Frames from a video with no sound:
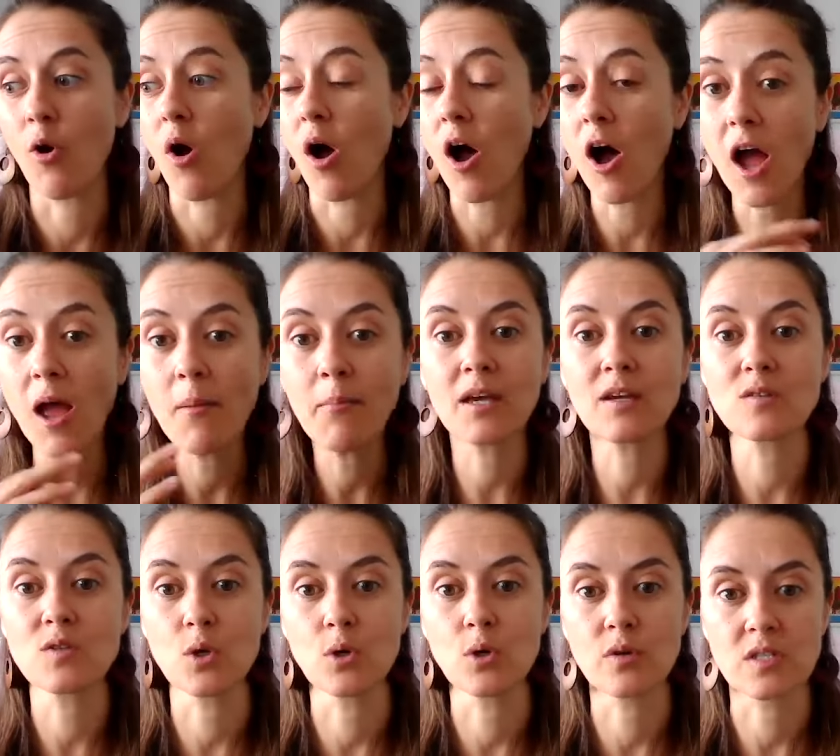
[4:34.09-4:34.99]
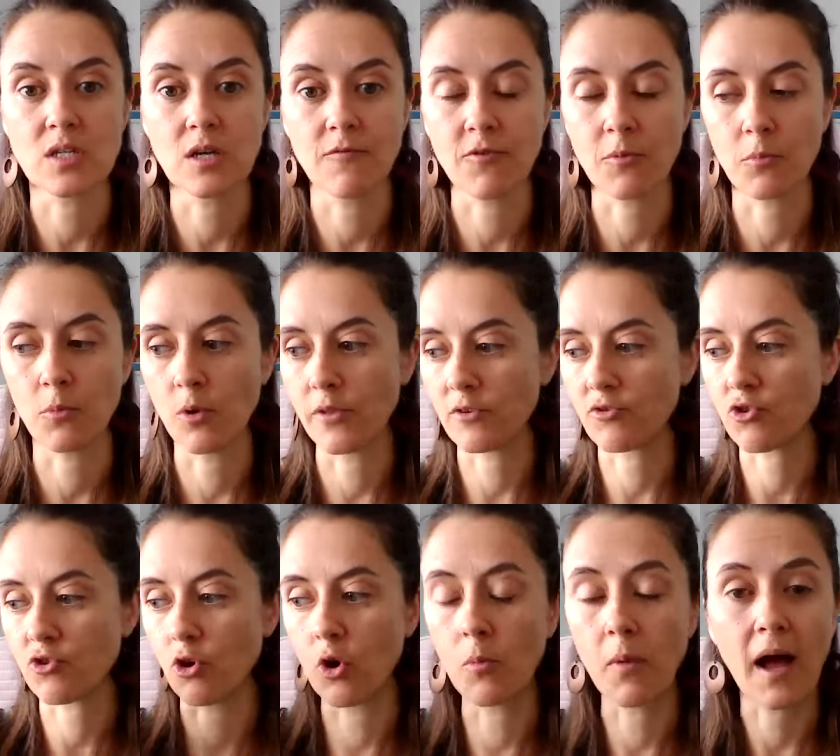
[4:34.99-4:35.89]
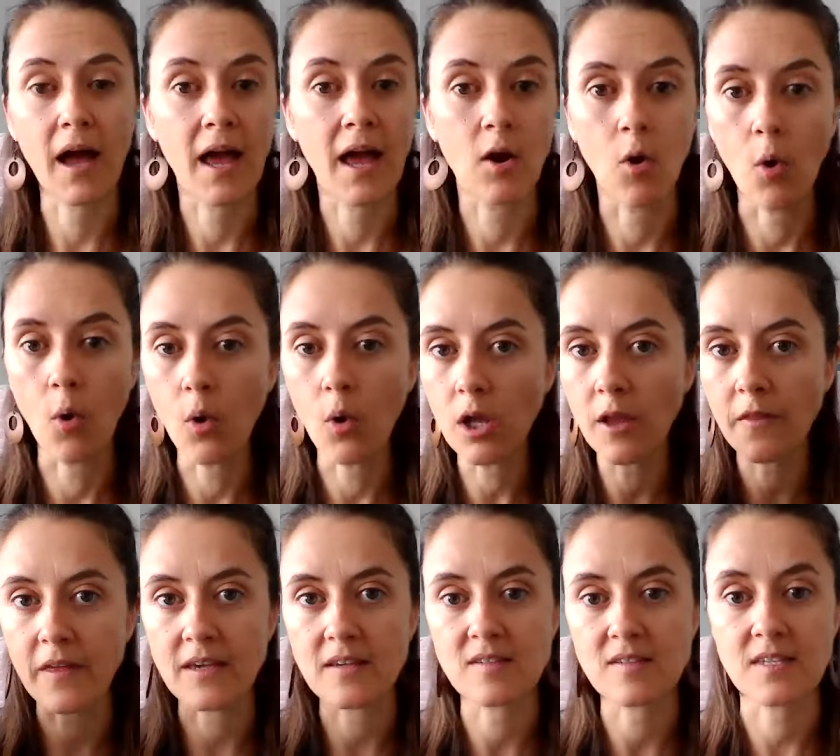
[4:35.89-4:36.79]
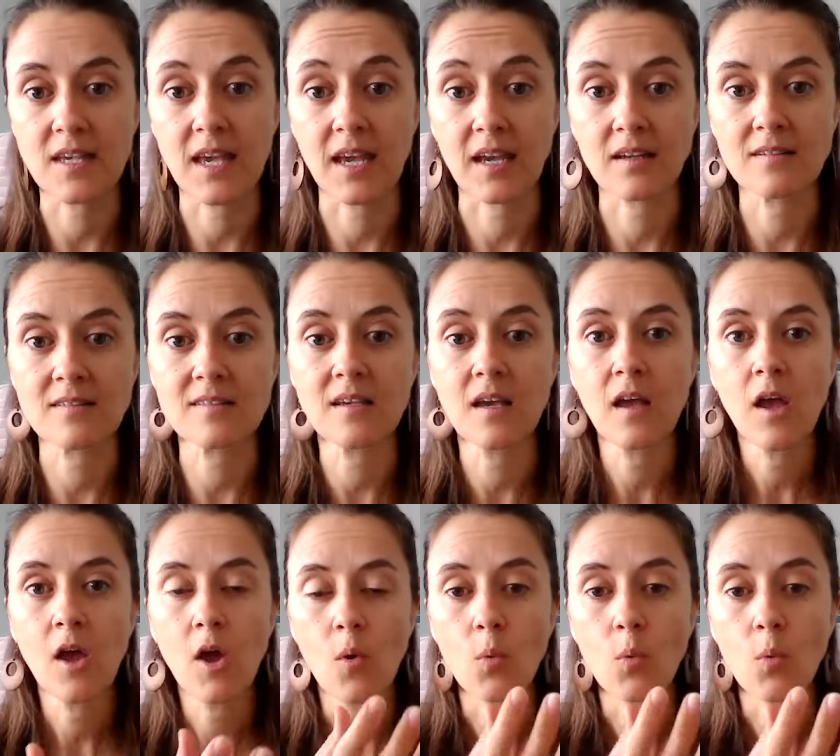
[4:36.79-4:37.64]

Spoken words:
or I'm exhausted from all the trauma and all of these things.